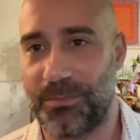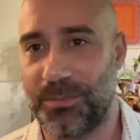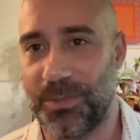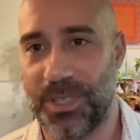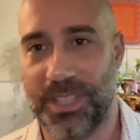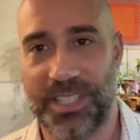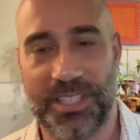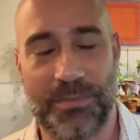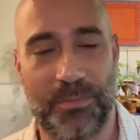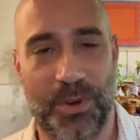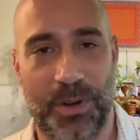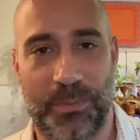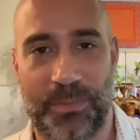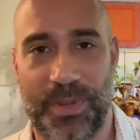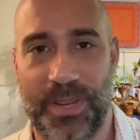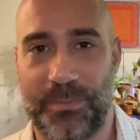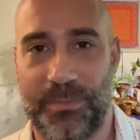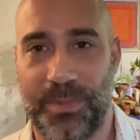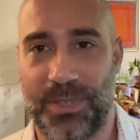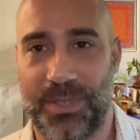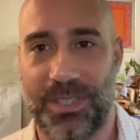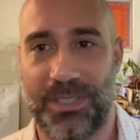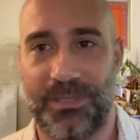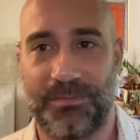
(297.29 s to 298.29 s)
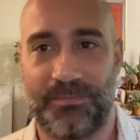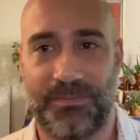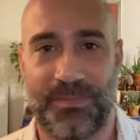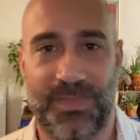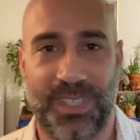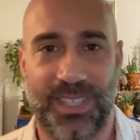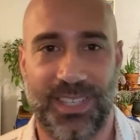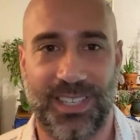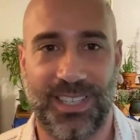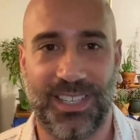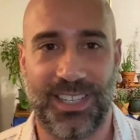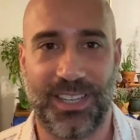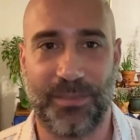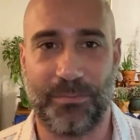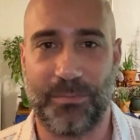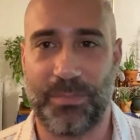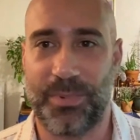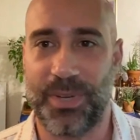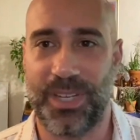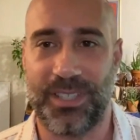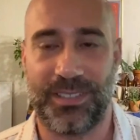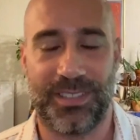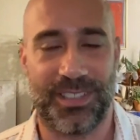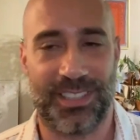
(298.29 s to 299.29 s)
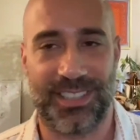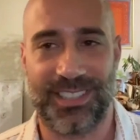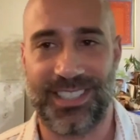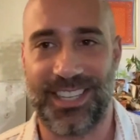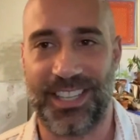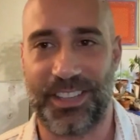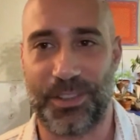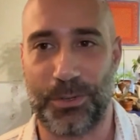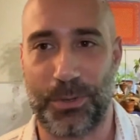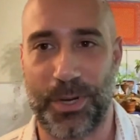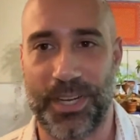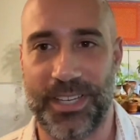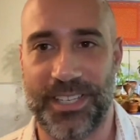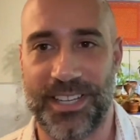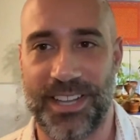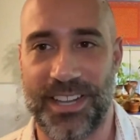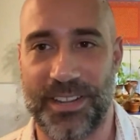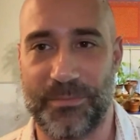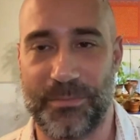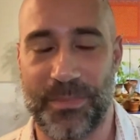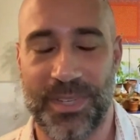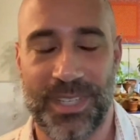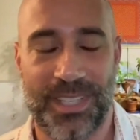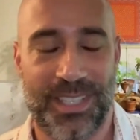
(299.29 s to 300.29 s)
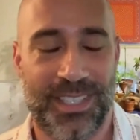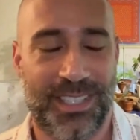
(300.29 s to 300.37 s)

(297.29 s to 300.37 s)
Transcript: really smart people, but just not the right time.